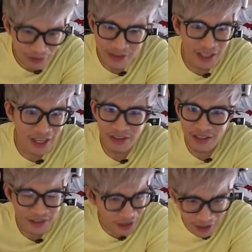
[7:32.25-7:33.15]
Los
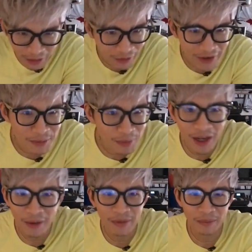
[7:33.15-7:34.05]
Angeles in a high-rise
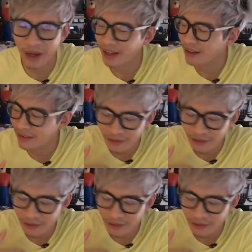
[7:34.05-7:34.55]
apartment, paid